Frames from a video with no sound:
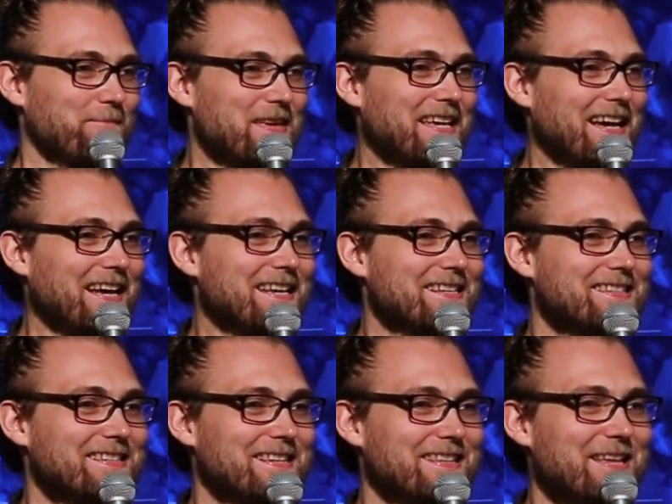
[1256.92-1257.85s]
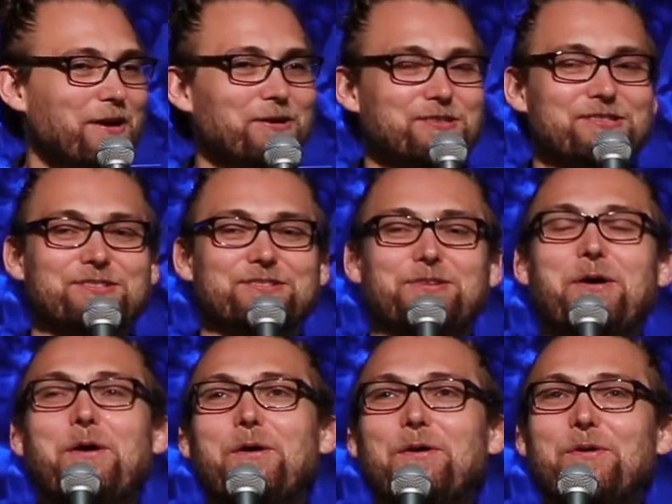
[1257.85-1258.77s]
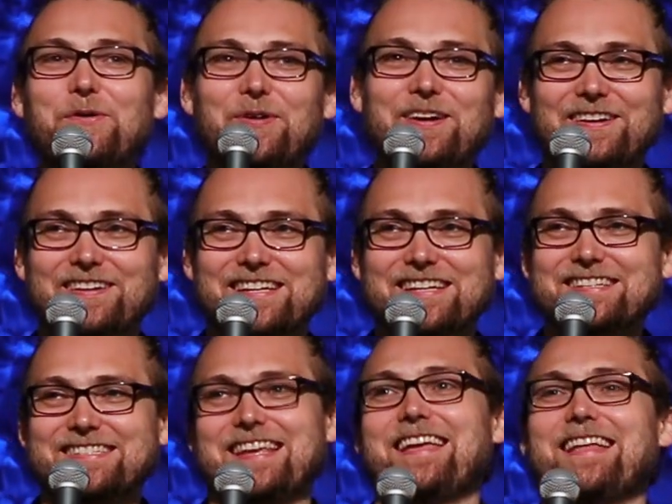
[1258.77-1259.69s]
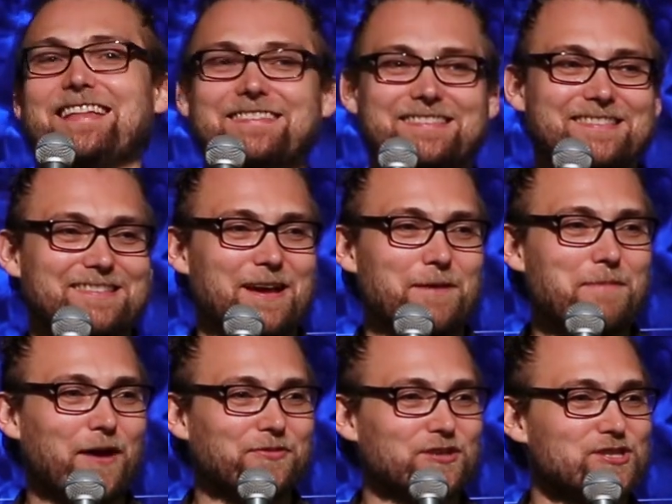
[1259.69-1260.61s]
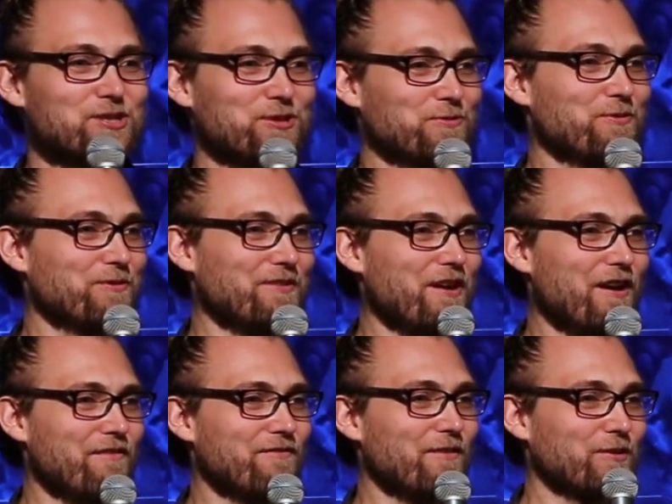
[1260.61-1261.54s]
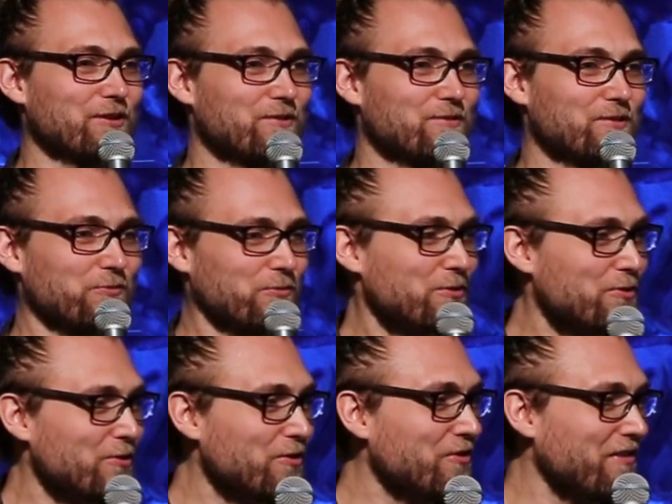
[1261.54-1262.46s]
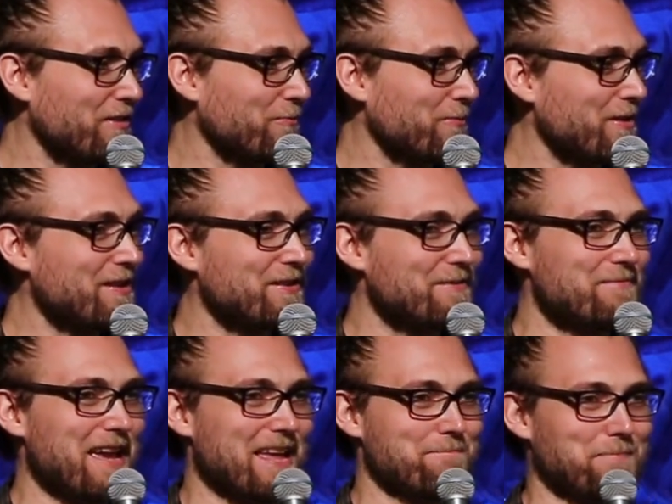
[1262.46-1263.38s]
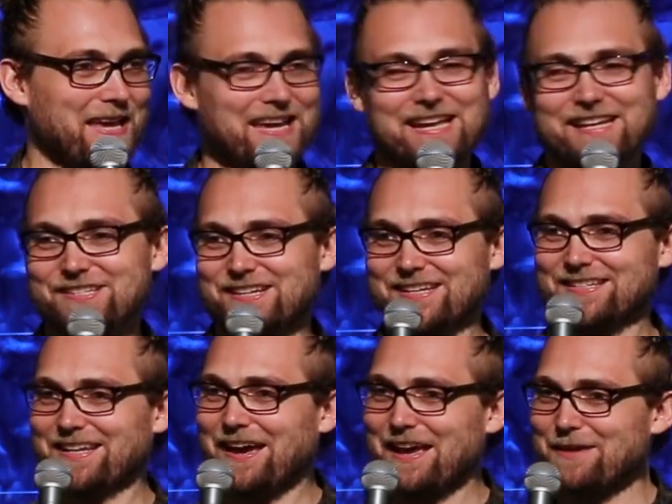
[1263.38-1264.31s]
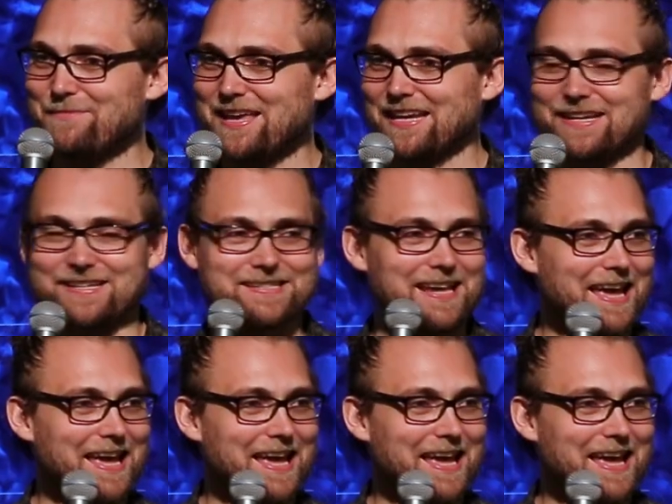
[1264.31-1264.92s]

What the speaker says: because they're so intense about the truth of groove and rhythm and pitch and timing and